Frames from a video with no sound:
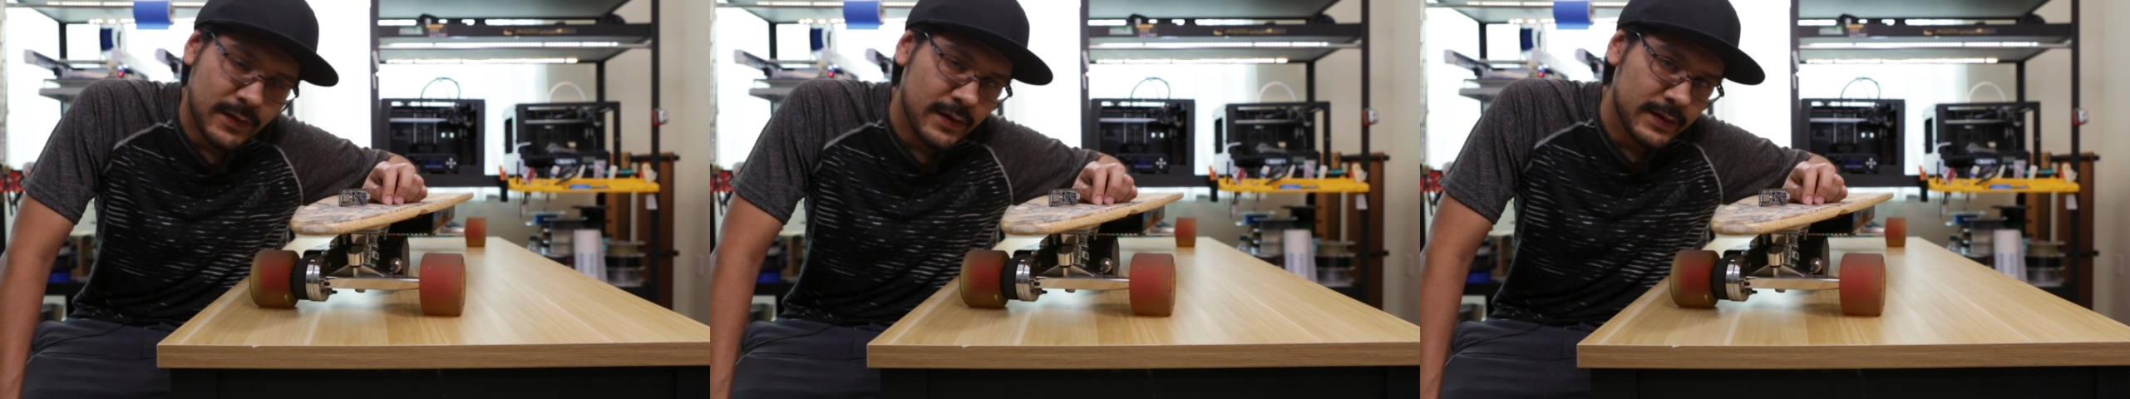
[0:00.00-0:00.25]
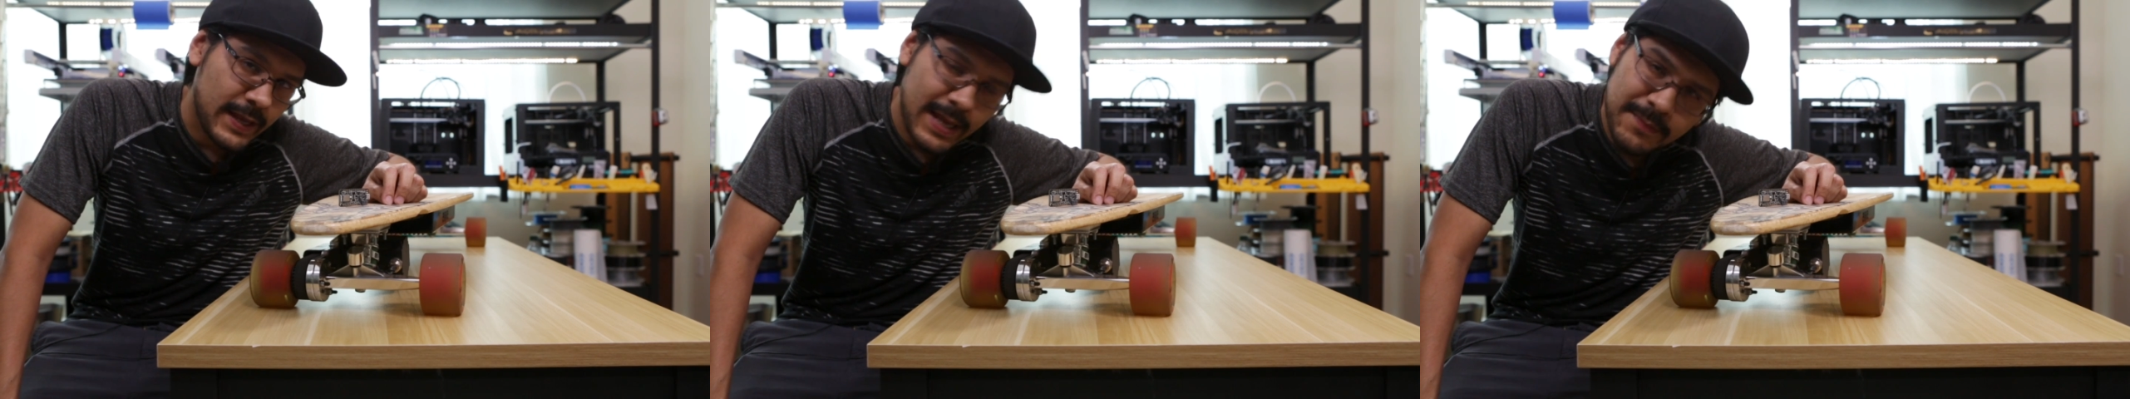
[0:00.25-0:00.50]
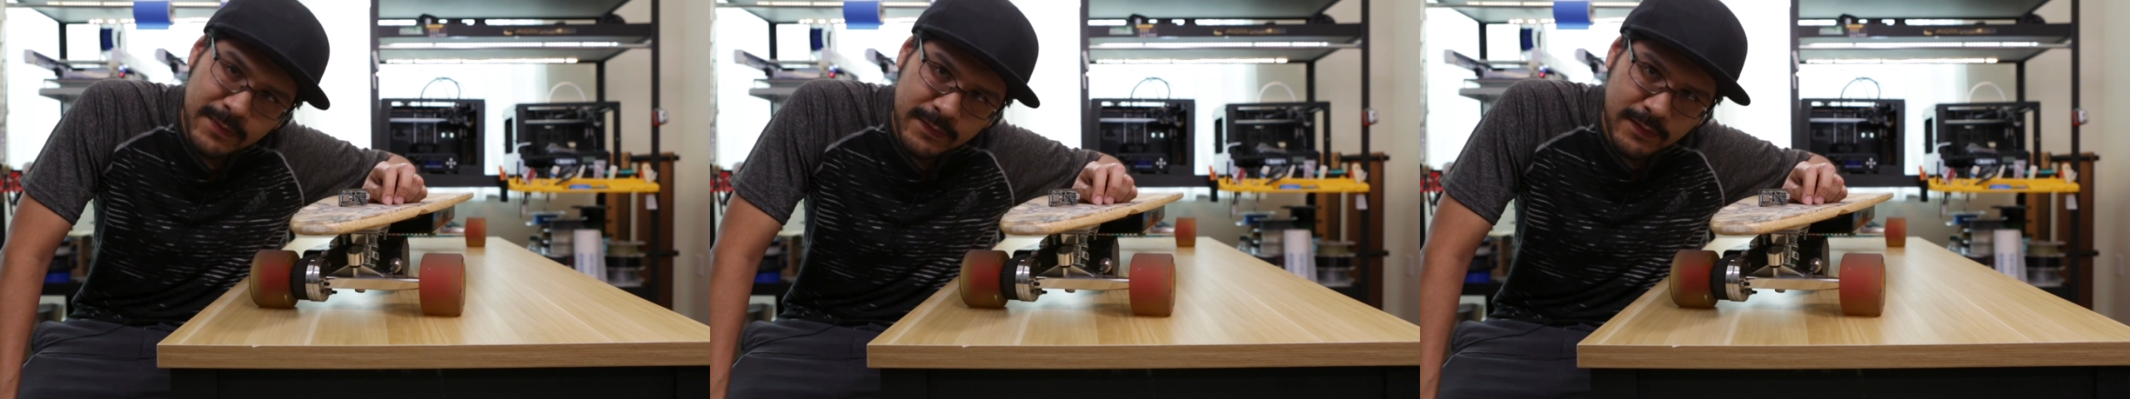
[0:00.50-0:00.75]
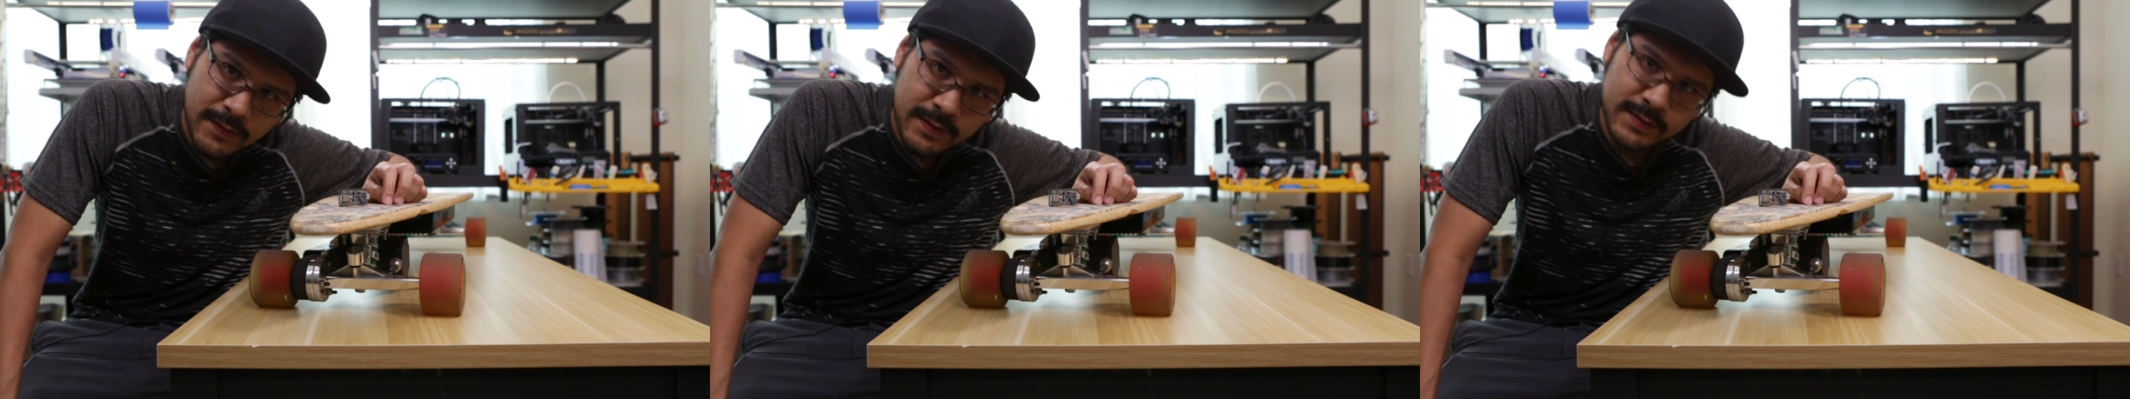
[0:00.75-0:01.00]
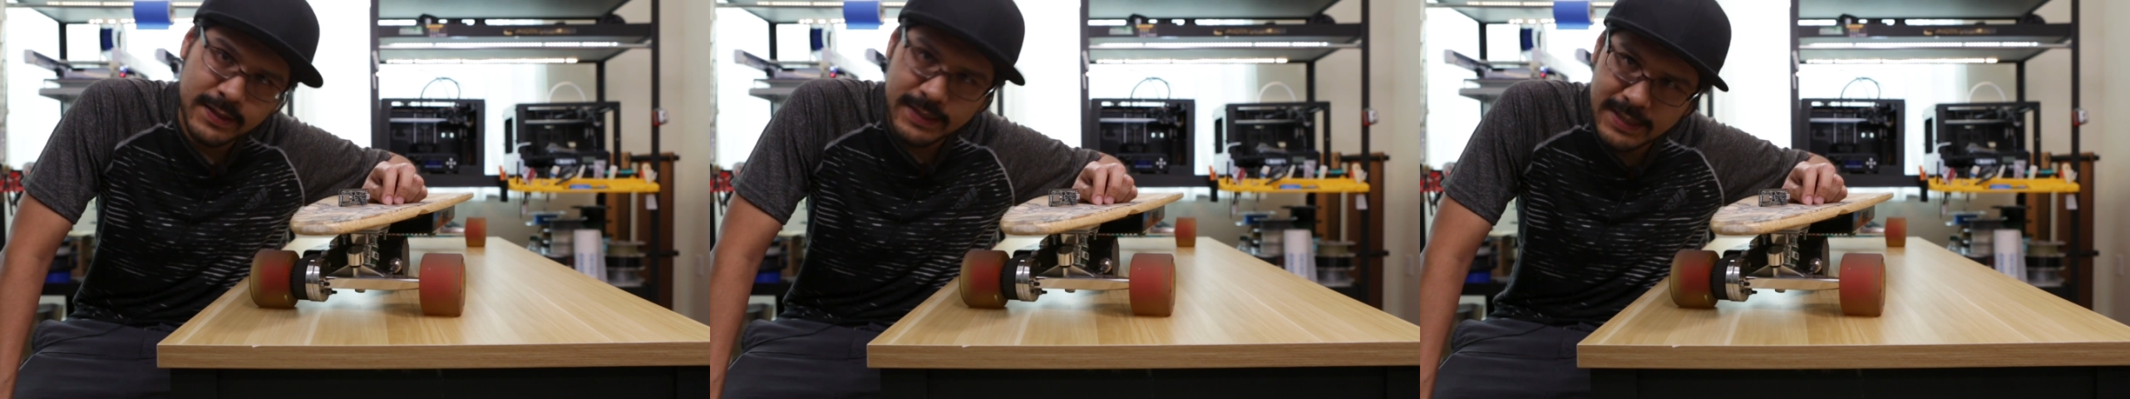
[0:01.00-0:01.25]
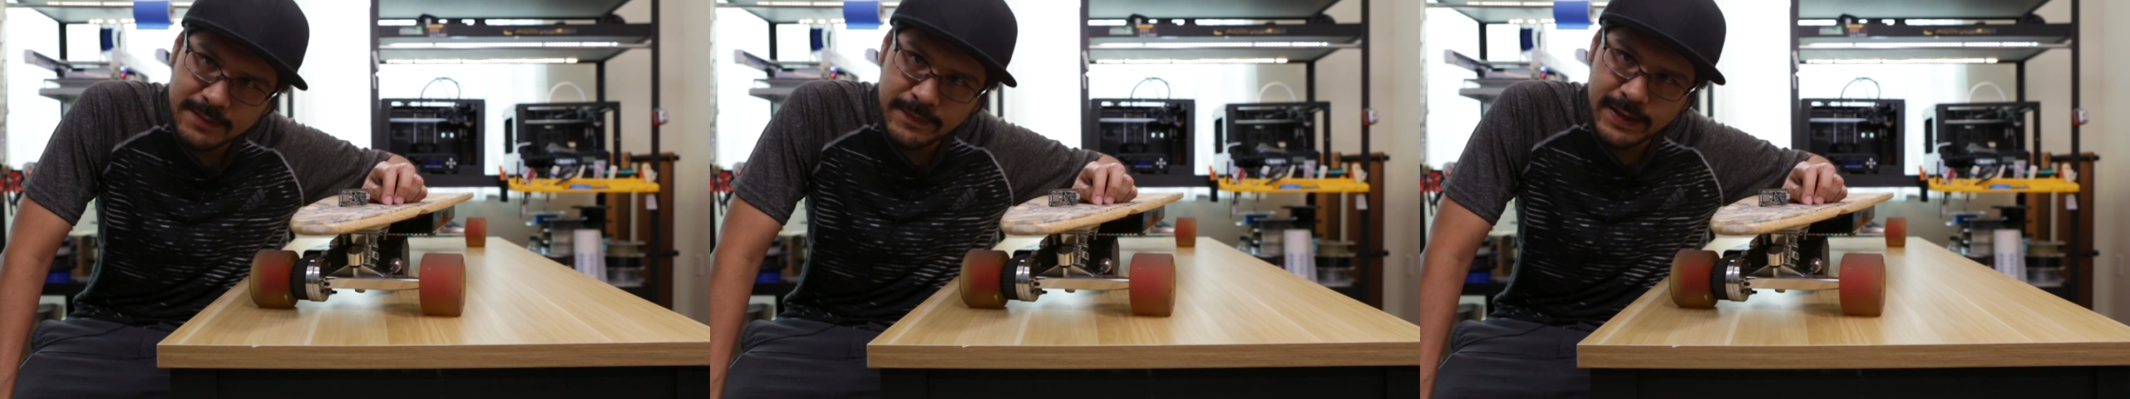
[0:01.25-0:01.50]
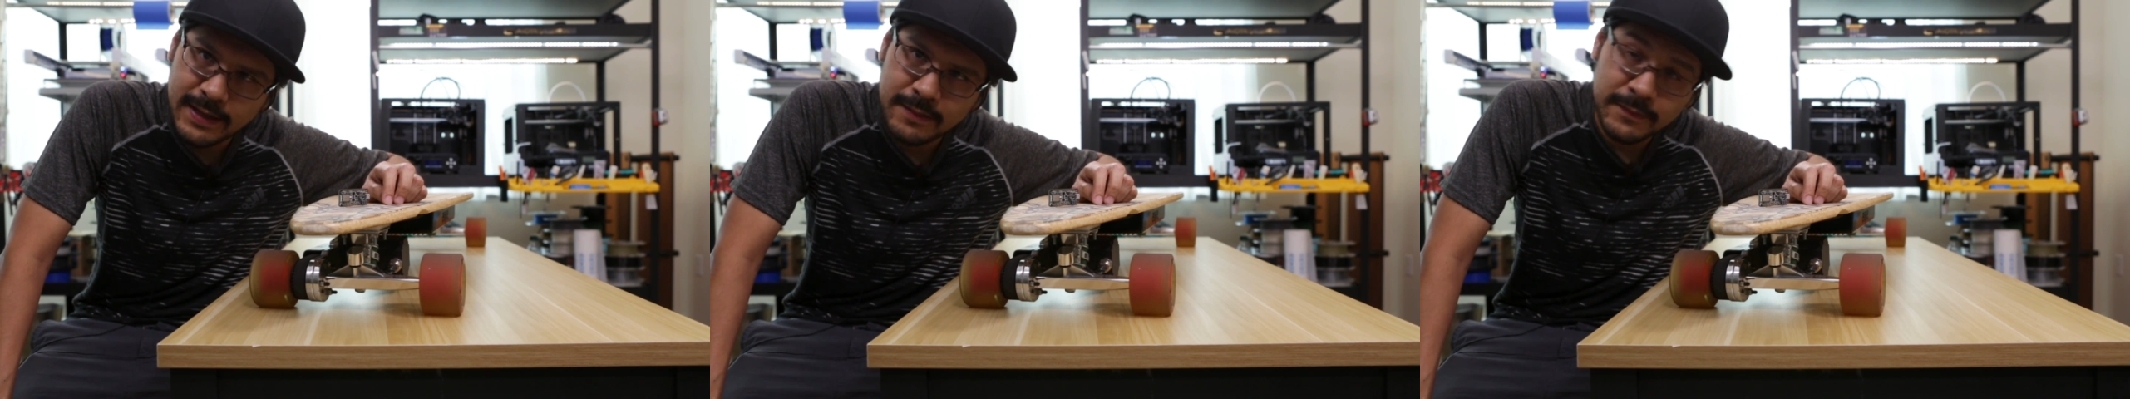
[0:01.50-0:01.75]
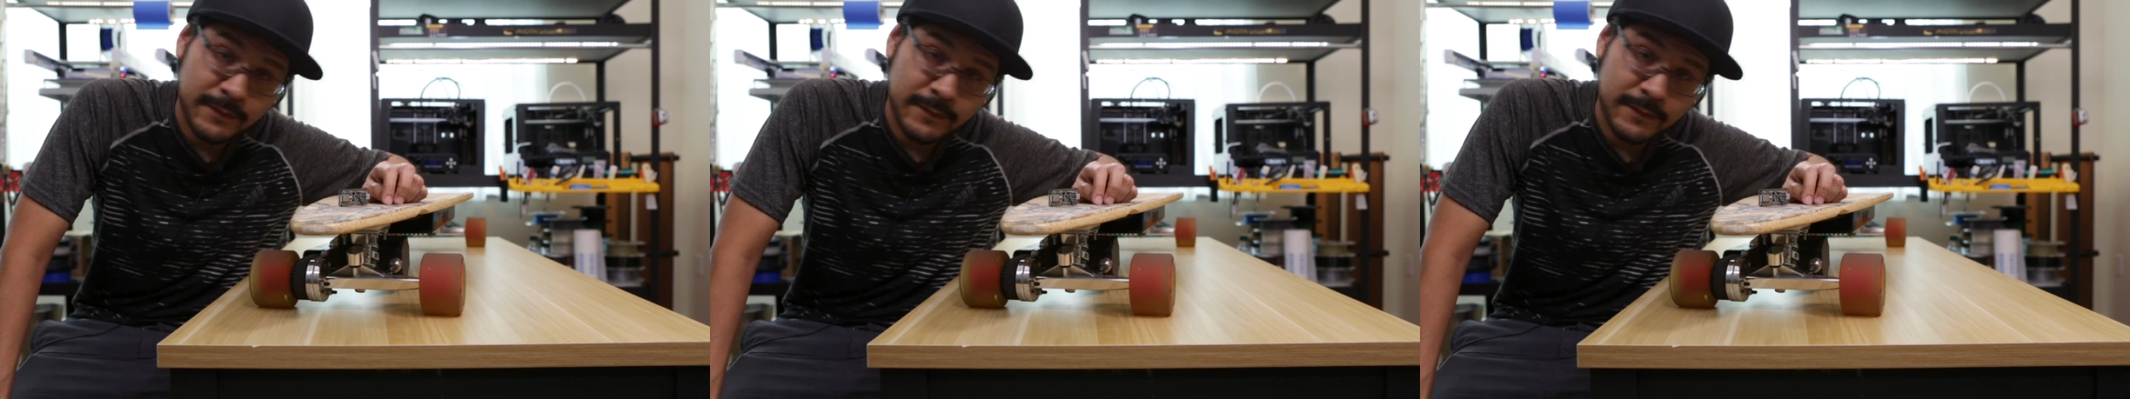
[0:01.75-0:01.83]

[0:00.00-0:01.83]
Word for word: on Amazon and eBay,